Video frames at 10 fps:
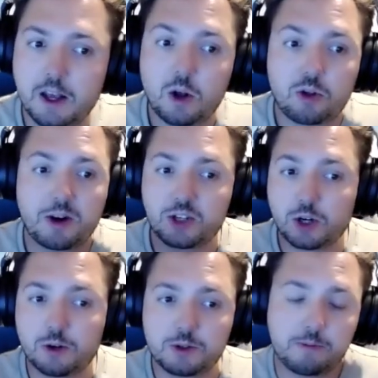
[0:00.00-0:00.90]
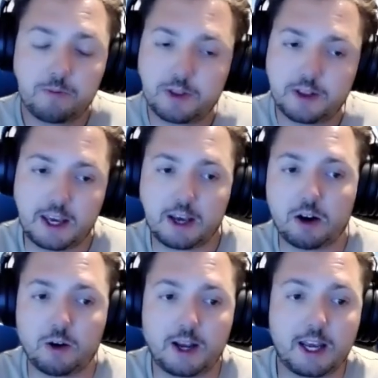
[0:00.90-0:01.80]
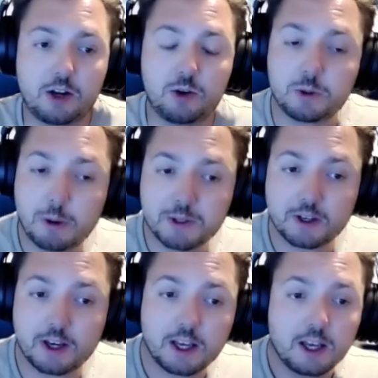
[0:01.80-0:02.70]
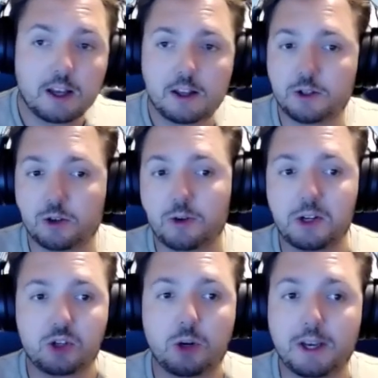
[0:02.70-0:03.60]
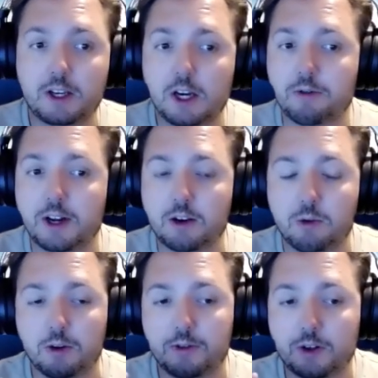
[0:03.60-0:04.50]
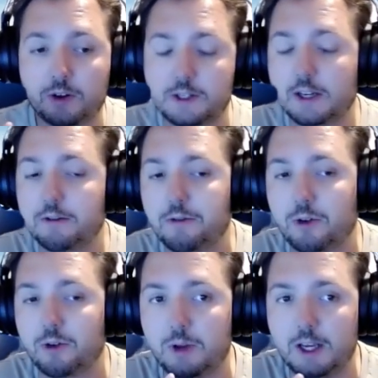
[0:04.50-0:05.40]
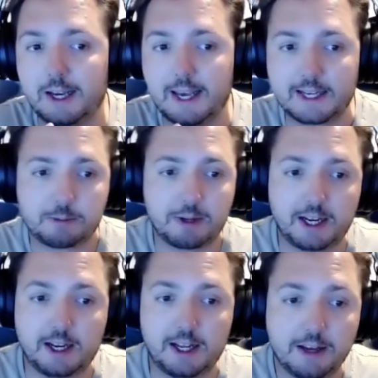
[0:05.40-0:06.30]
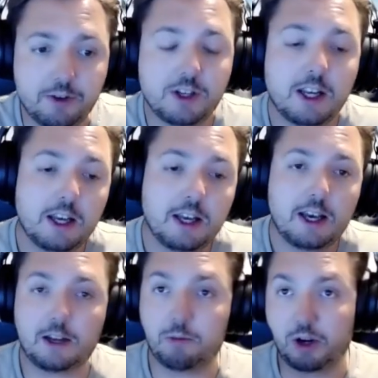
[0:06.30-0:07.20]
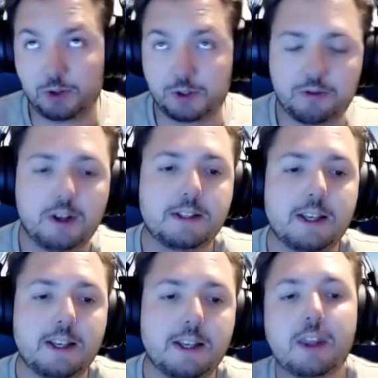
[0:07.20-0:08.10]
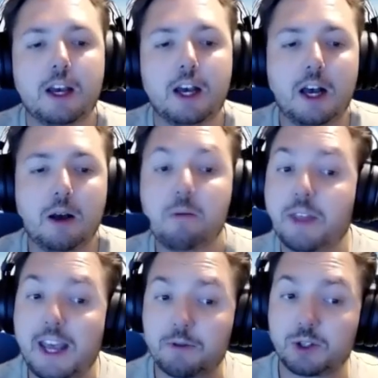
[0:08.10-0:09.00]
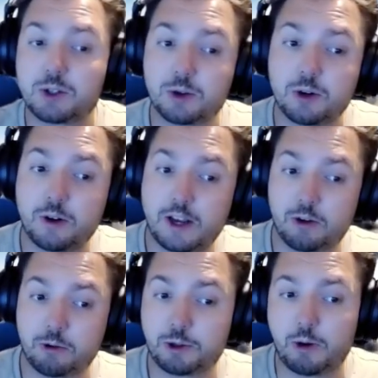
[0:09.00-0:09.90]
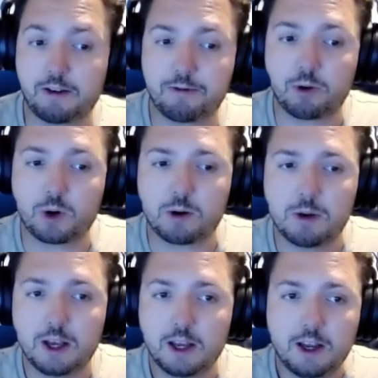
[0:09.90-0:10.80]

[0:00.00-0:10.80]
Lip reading: Threshold, they are a news website. They do a great job at covering all of the content from Explain 11 and Microsoft Flight Sim. They have a store and also a forum.